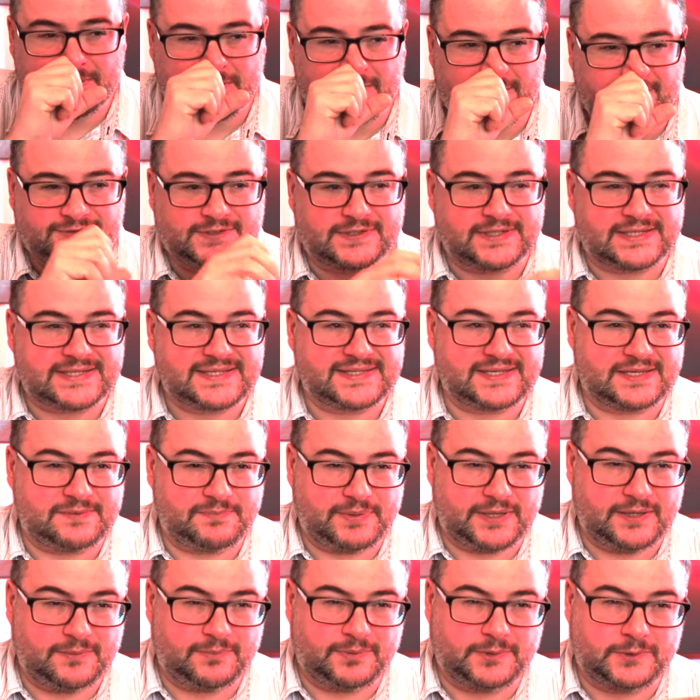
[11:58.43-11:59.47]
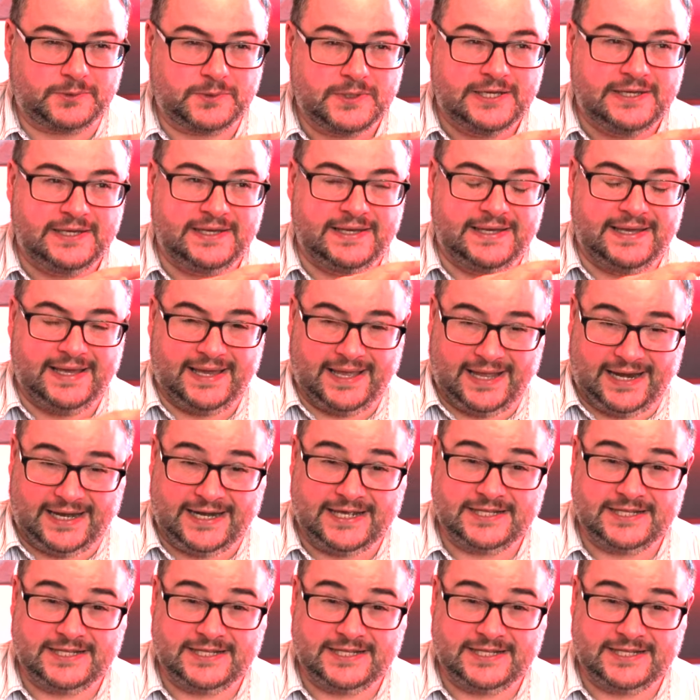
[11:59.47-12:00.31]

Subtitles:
And often I see people in